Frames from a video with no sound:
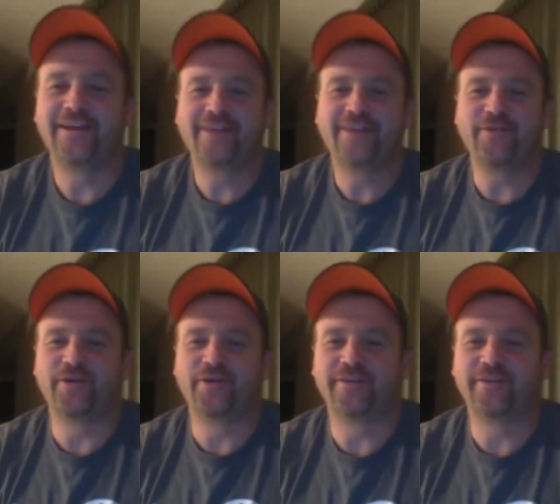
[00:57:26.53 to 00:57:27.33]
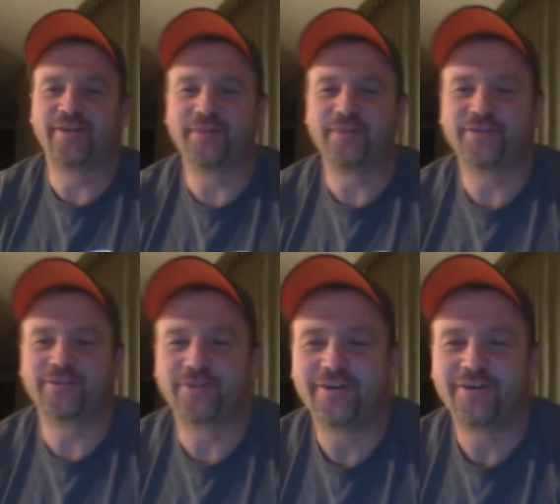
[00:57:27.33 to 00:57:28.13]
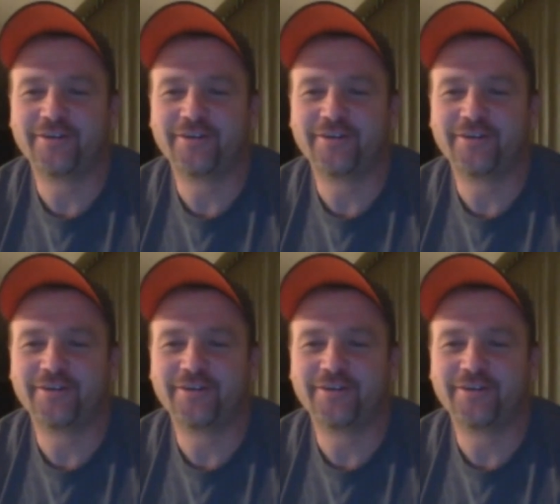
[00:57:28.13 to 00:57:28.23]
that's how it works there, Minnesota.